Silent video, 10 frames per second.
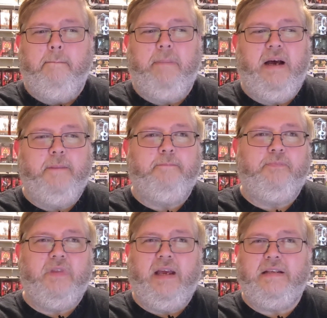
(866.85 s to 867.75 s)
But
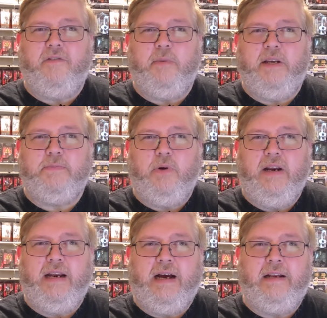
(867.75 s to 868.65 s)
as everybody's
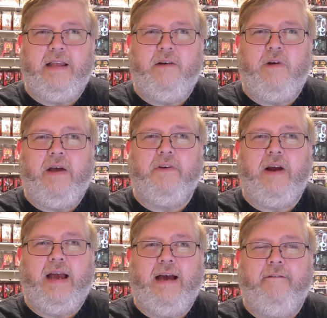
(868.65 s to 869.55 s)
pointed out, they'd
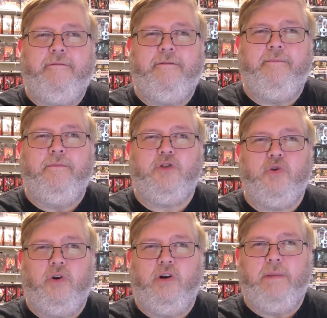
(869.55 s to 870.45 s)
rather have
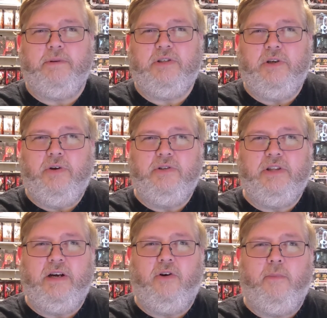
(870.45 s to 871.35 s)
shorter episodes
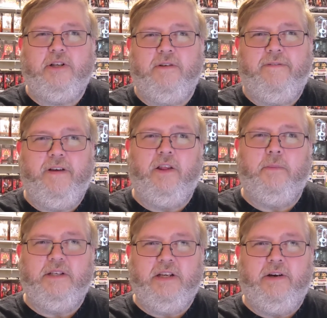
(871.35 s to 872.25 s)
than a whole bunch of filler
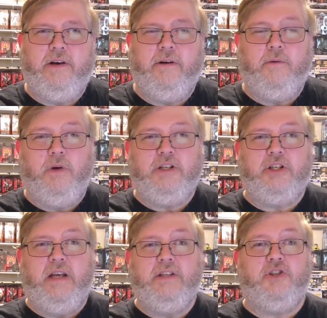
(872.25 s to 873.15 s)
material,
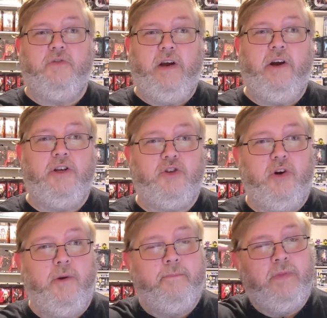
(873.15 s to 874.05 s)
which is very
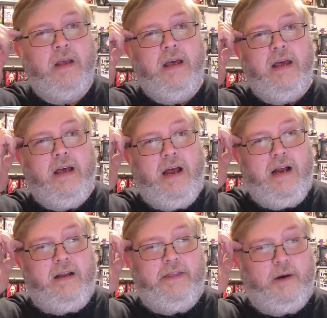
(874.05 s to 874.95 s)
true.
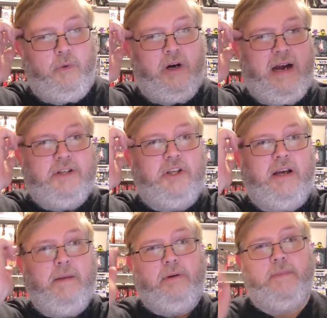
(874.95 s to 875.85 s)
There were actually
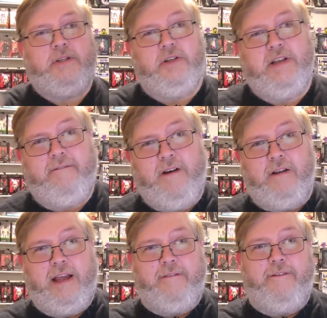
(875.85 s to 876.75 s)
a couple episodes that
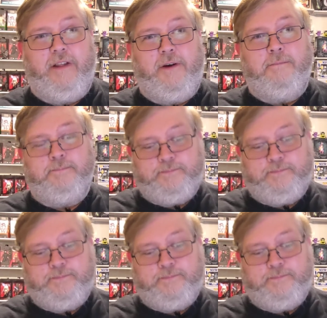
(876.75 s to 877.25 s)
felt like filler,